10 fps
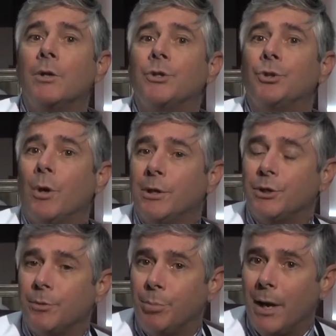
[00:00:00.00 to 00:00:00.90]

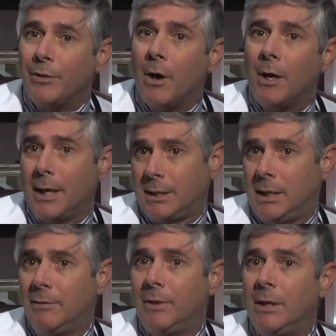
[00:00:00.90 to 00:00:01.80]
Shortness of breath on
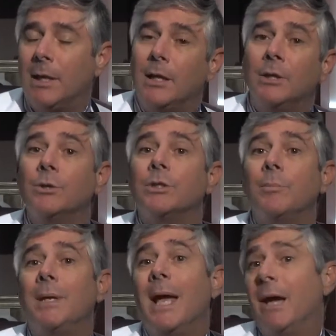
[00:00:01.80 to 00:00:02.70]
activity that used
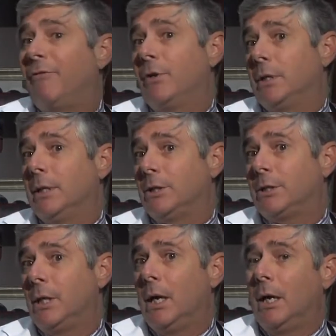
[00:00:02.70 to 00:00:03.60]
to be
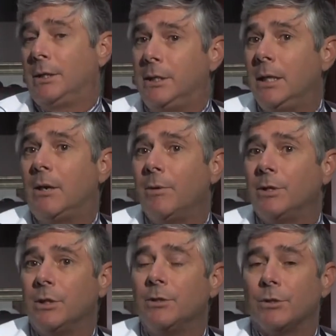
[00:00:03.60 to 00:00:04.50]
effortless, a
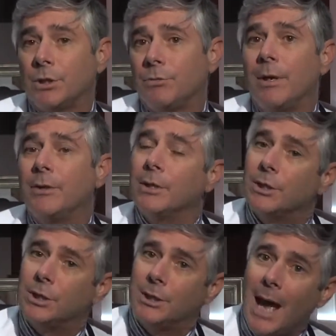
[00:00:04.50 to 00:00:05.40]
decrease in your strength
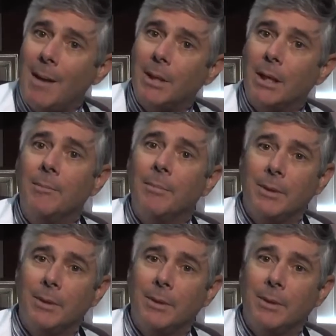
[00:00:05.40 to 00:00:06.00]
and stamina.